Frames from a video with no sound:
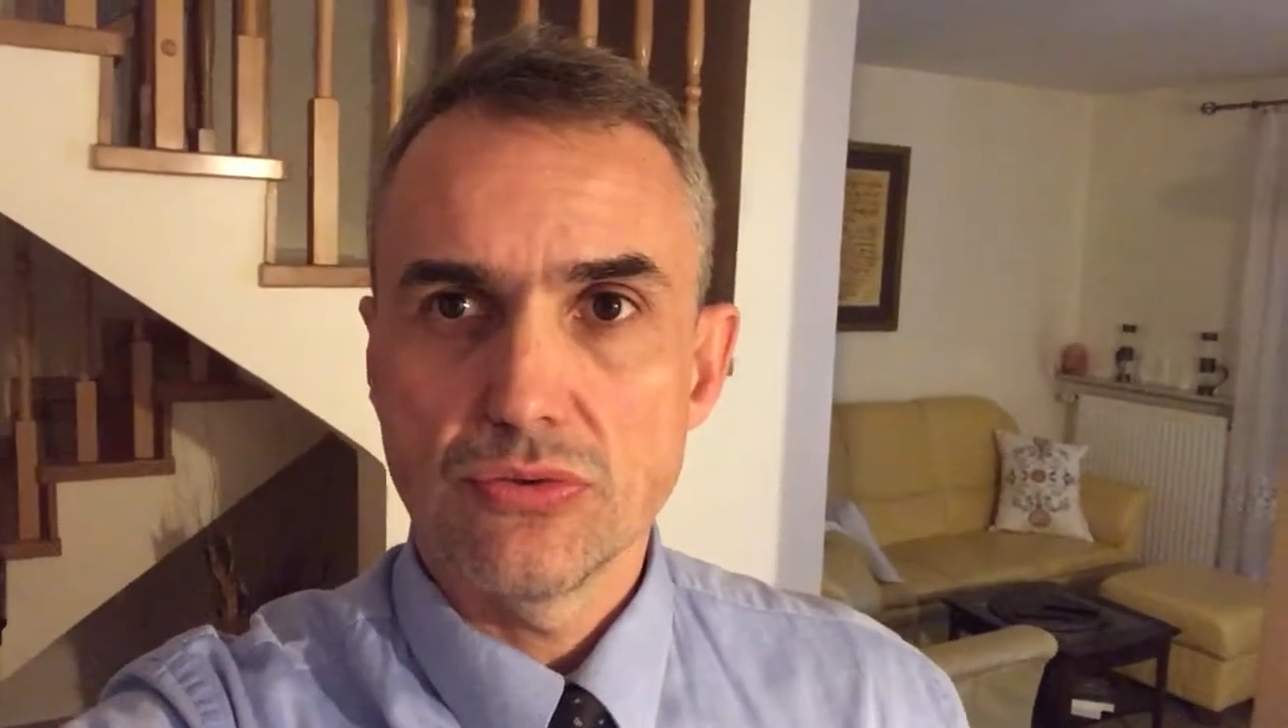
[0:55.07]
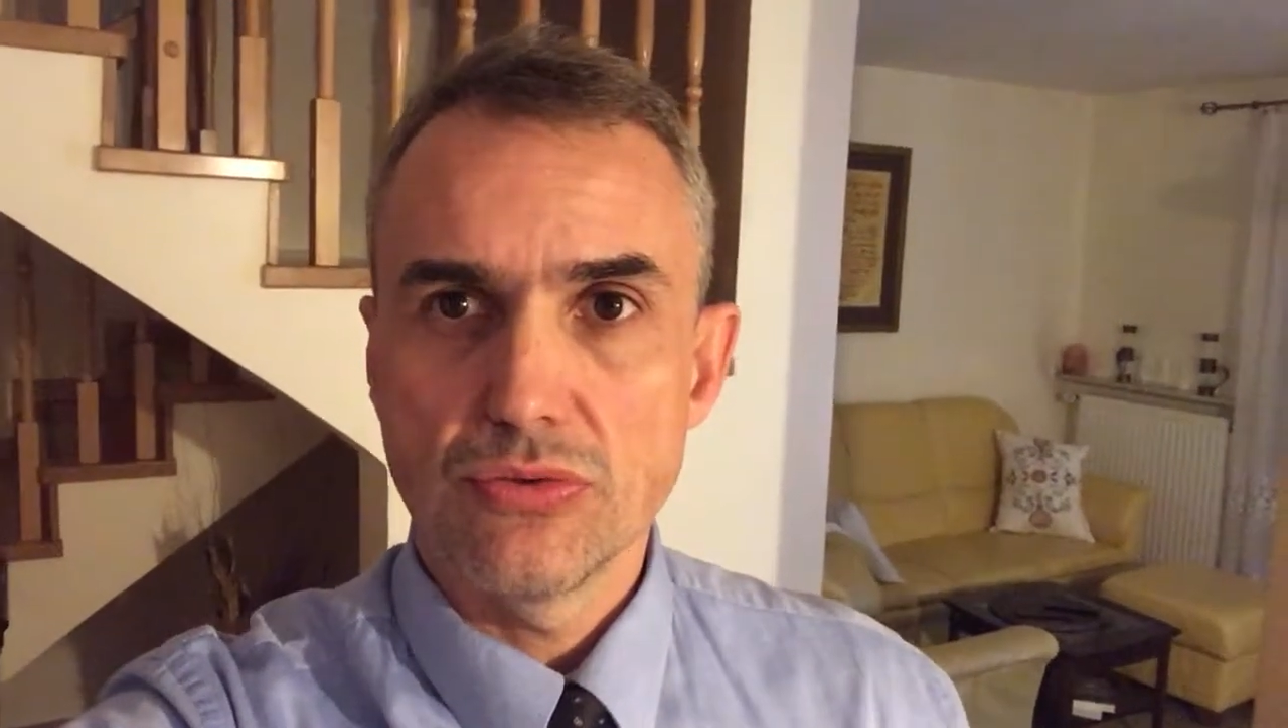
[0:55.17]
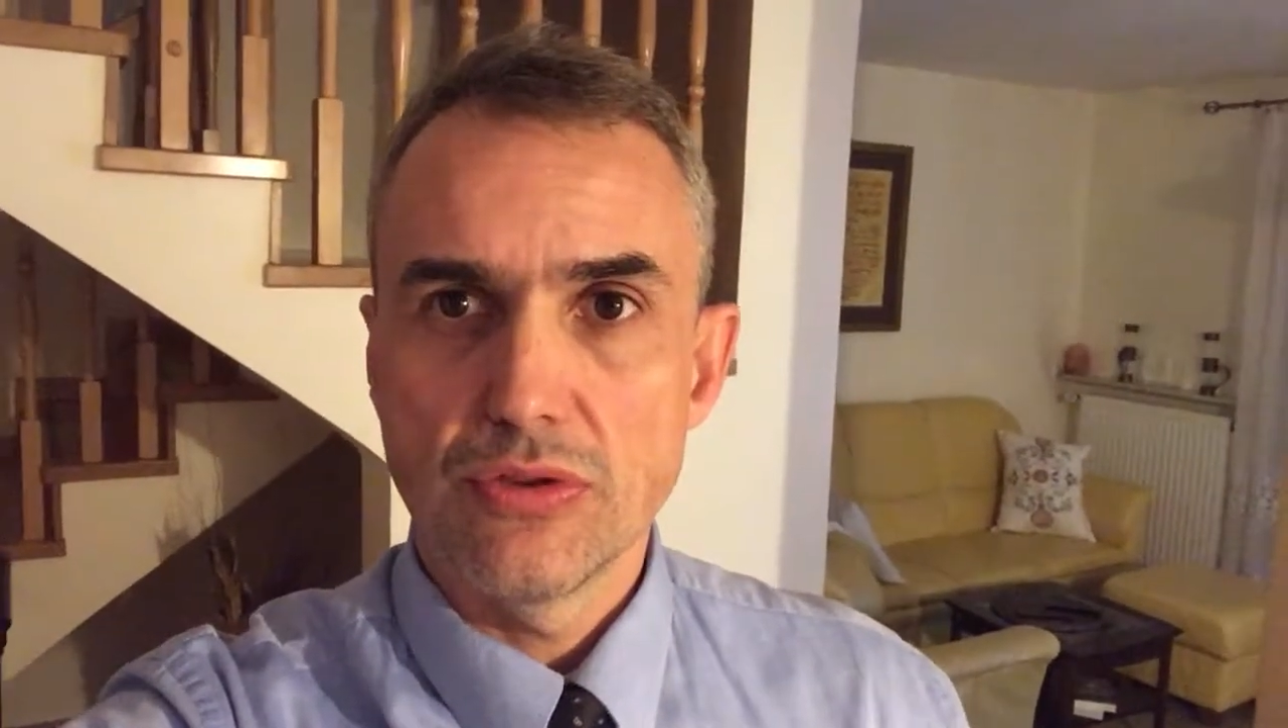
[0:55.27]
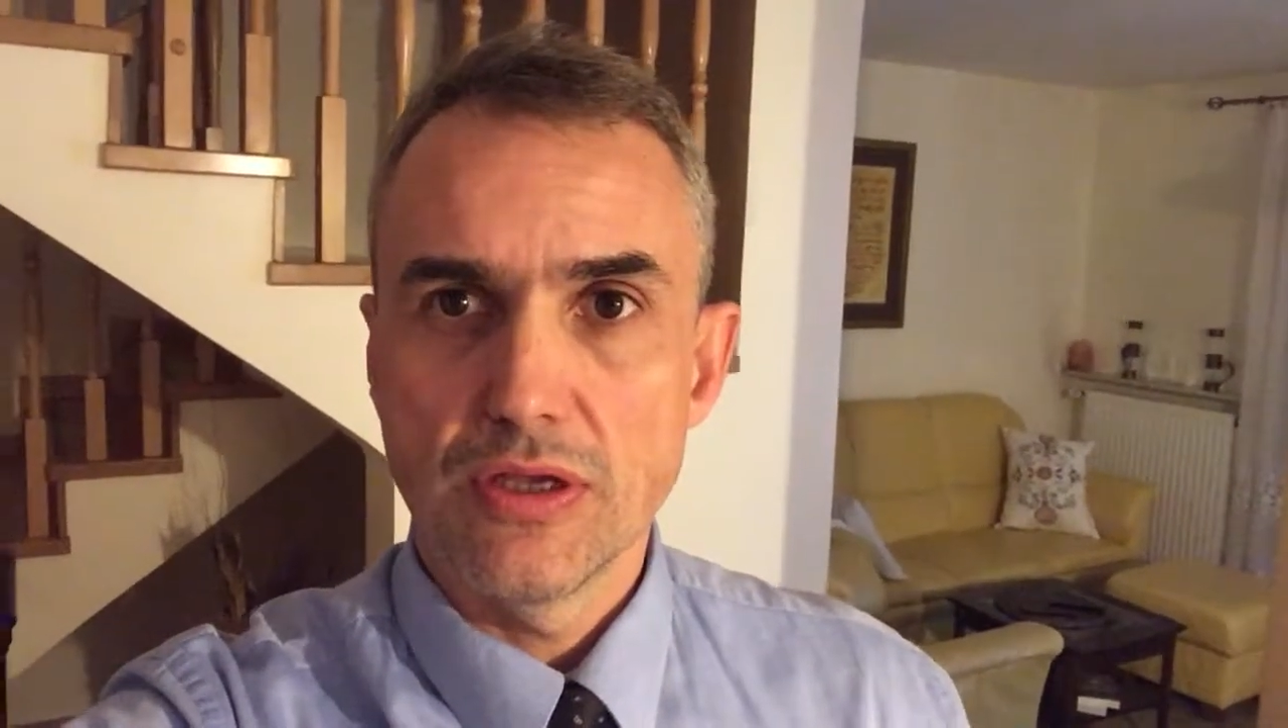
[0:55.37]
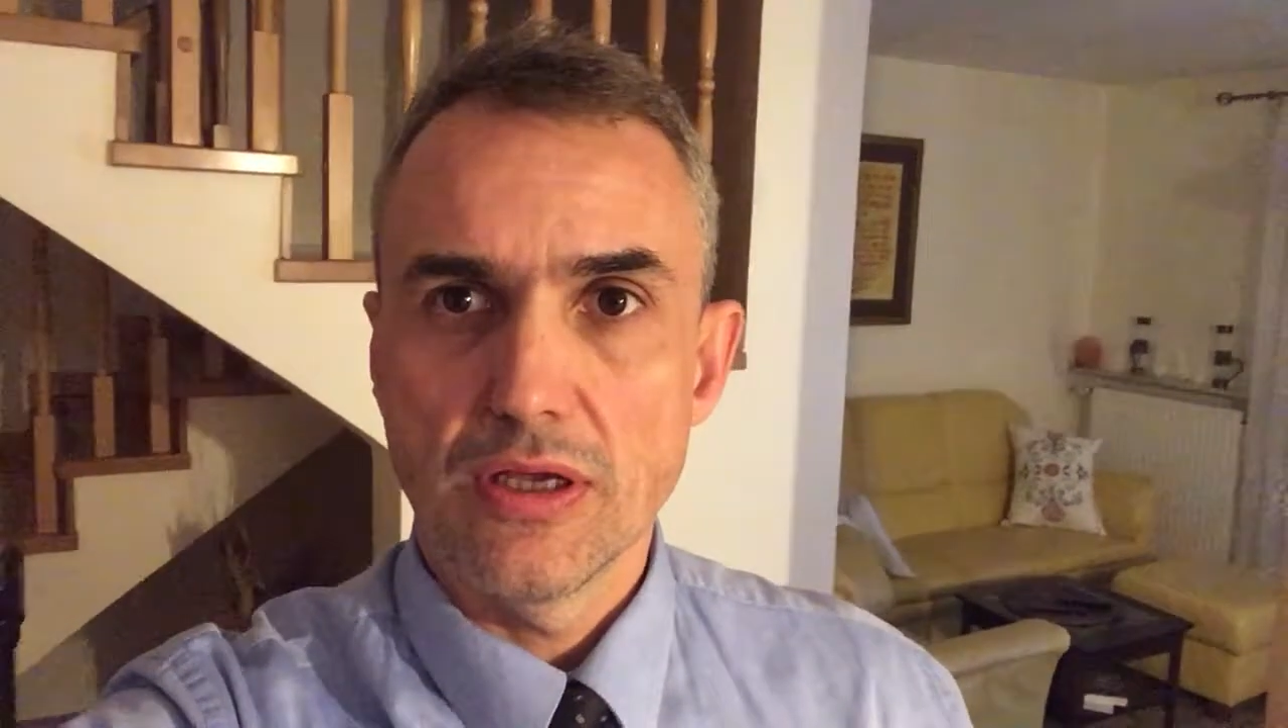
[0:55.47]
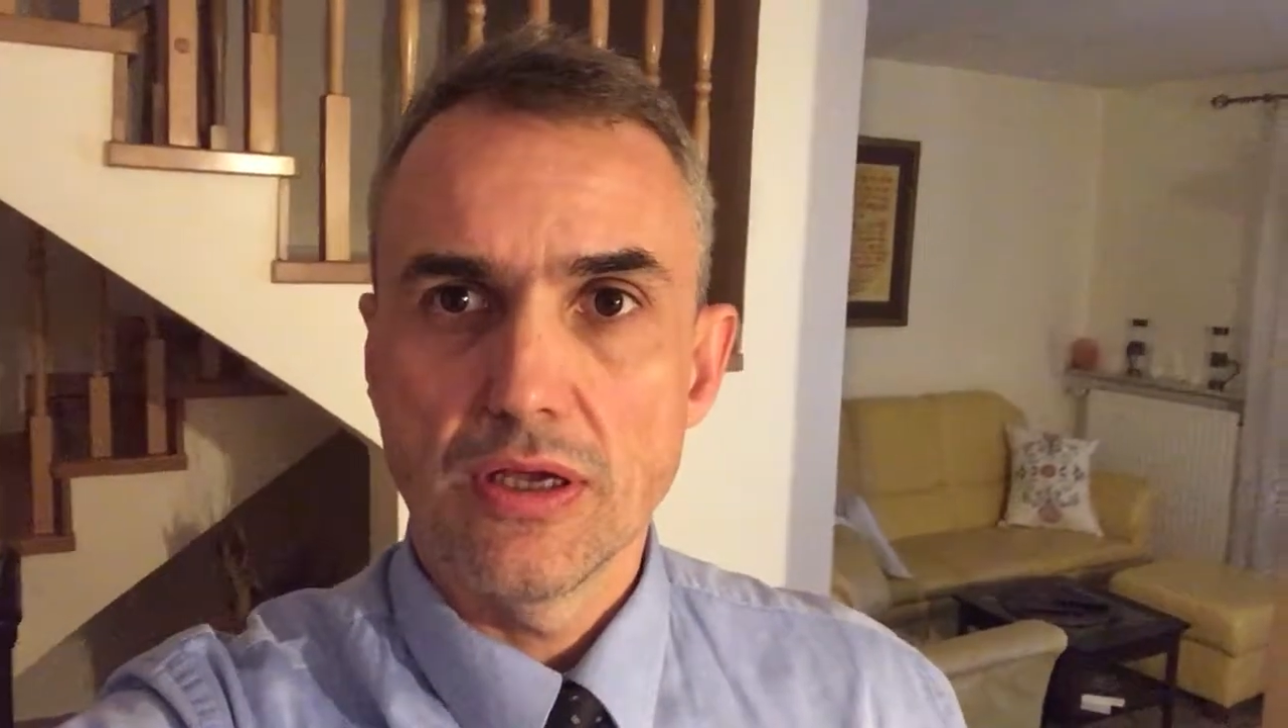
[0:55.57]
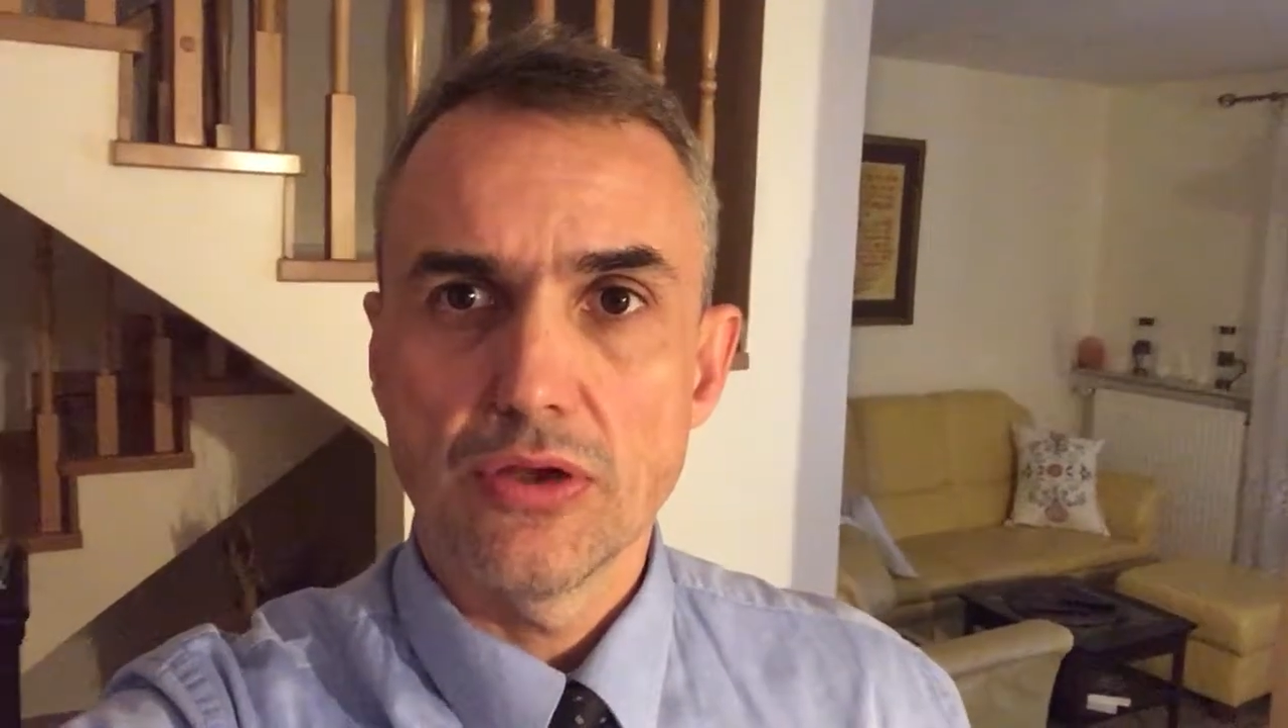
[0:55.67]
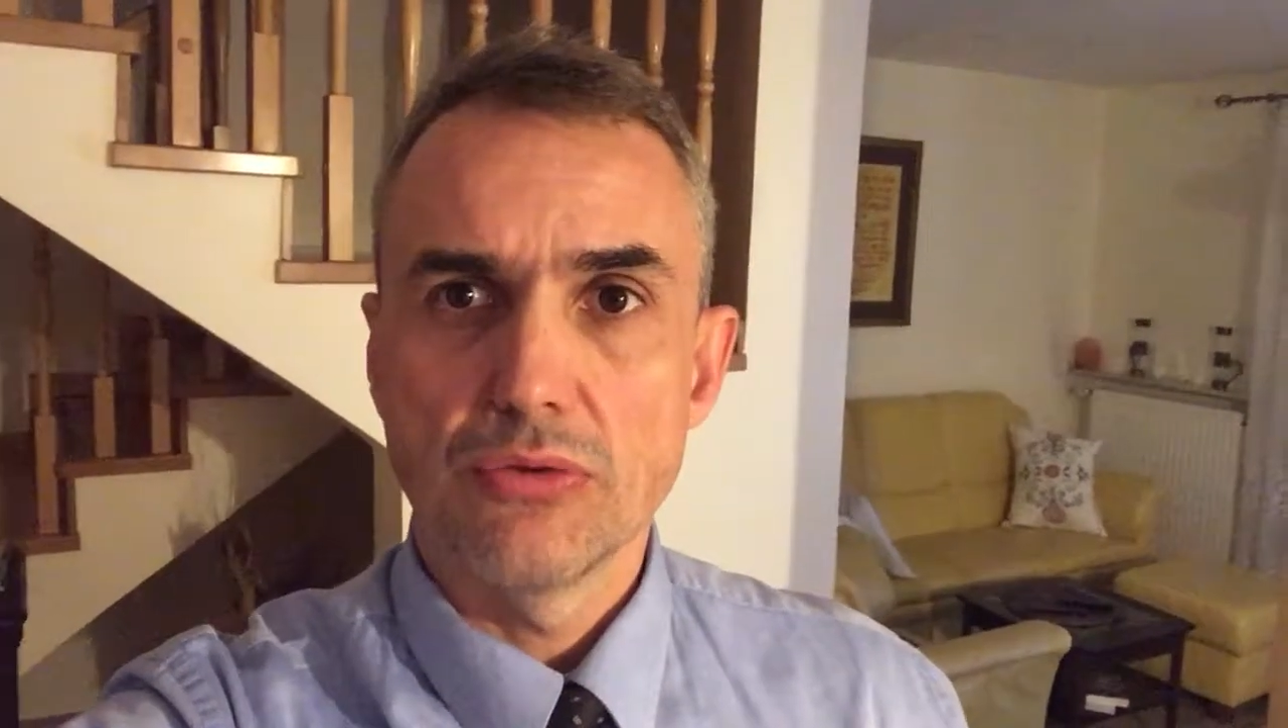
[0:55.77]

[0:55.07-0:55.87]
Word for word: to the